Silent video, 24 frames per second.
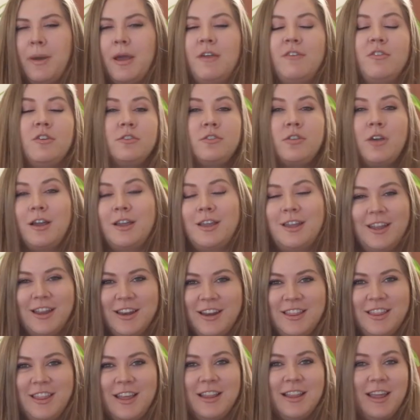But if you're talking
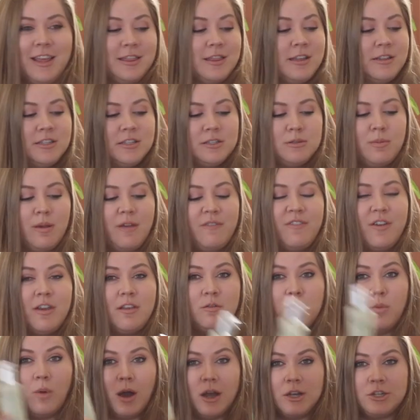anything like this is my
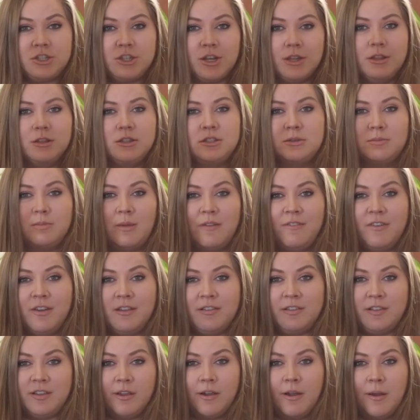face wash and this is my
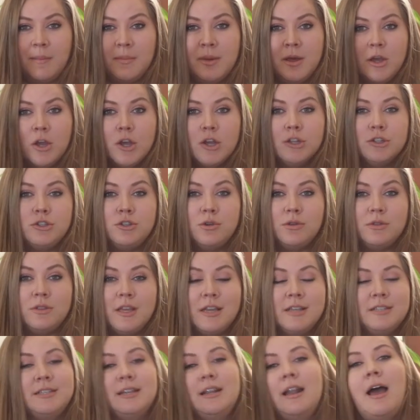face serum, two
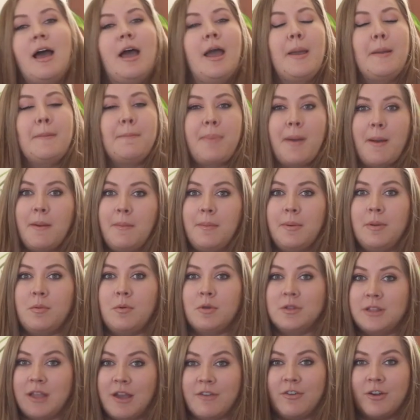things that I probably
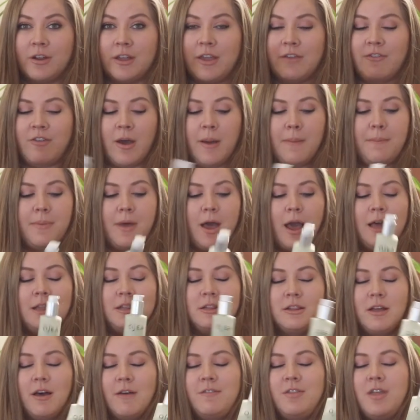will never give up. I
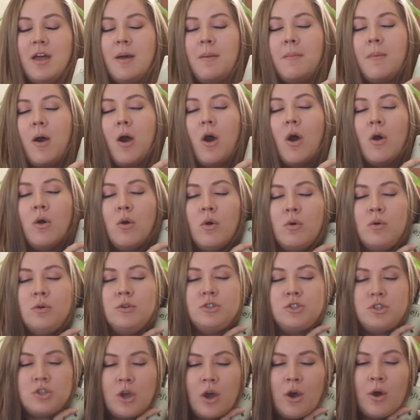love them oh
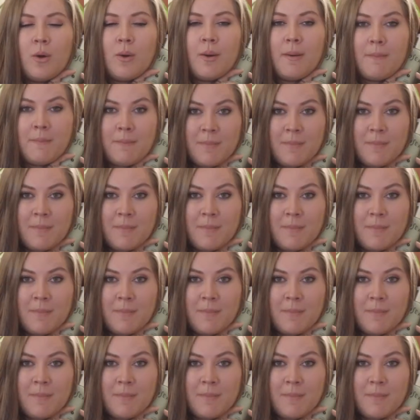so